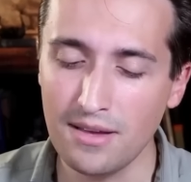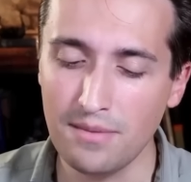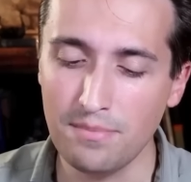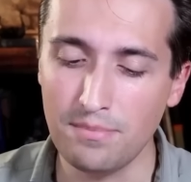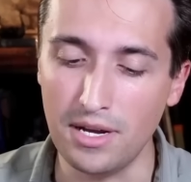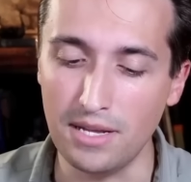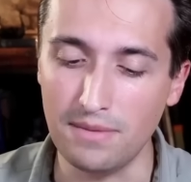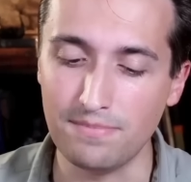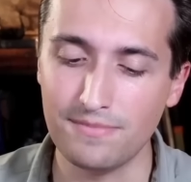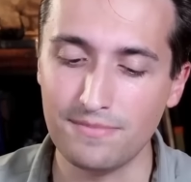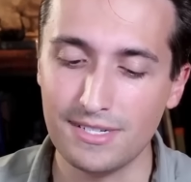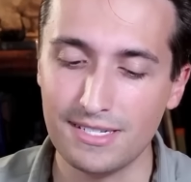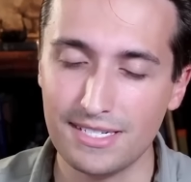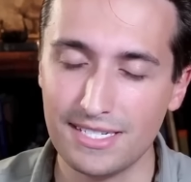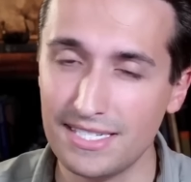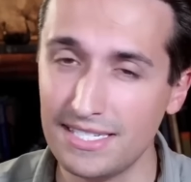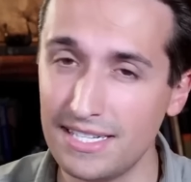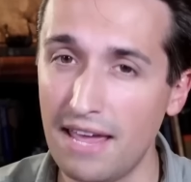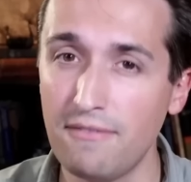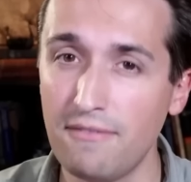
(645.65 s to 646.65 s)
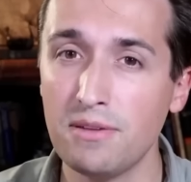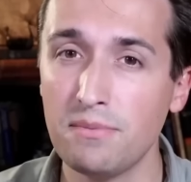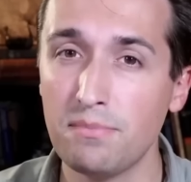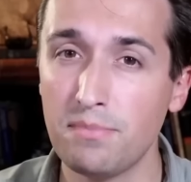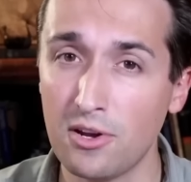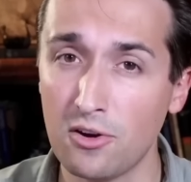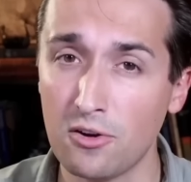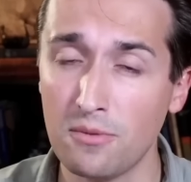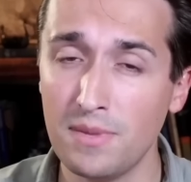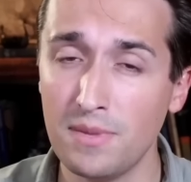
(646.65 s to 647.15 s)
but 7
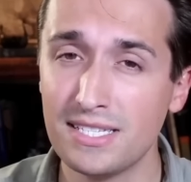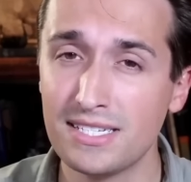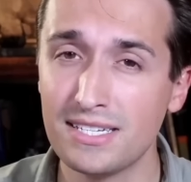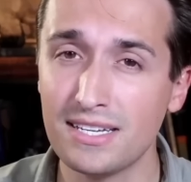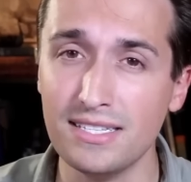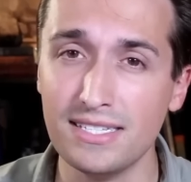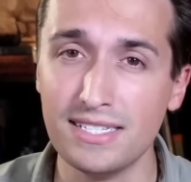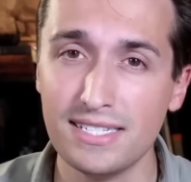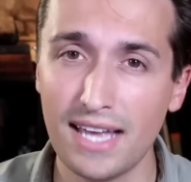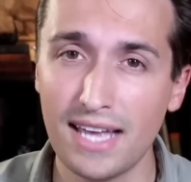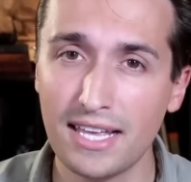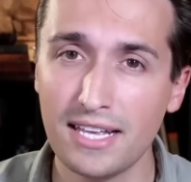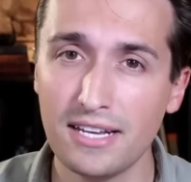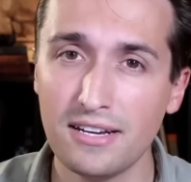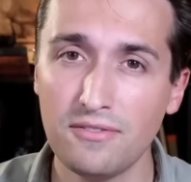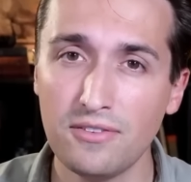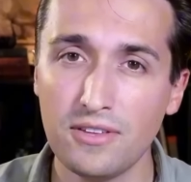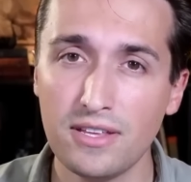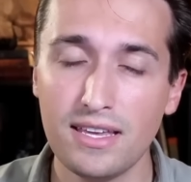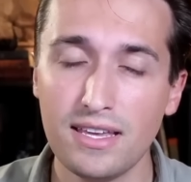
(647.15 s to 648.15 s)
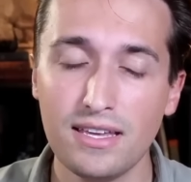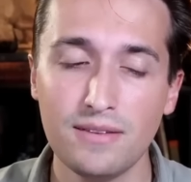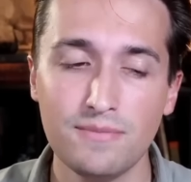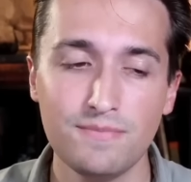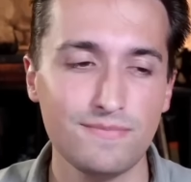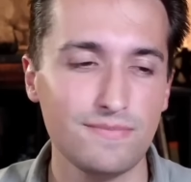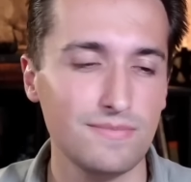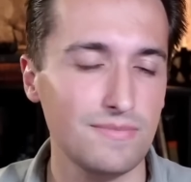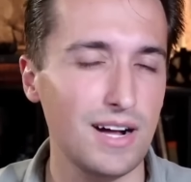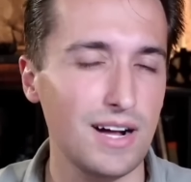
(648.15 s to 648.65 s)
pyramids consecutively,
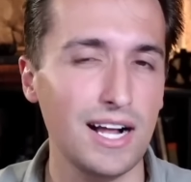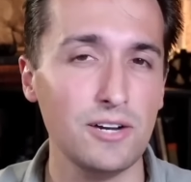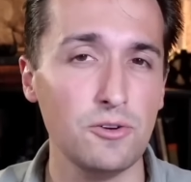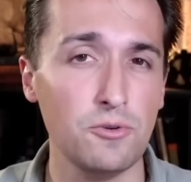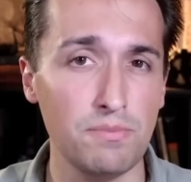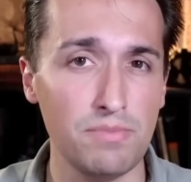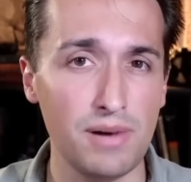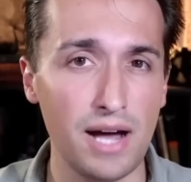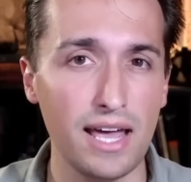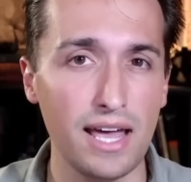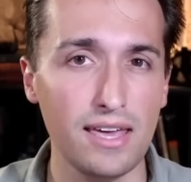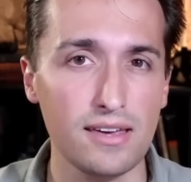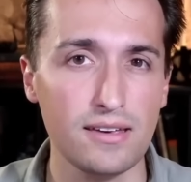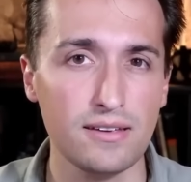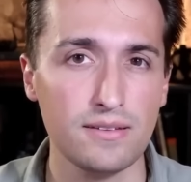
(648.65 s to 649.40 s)
I don't buy it.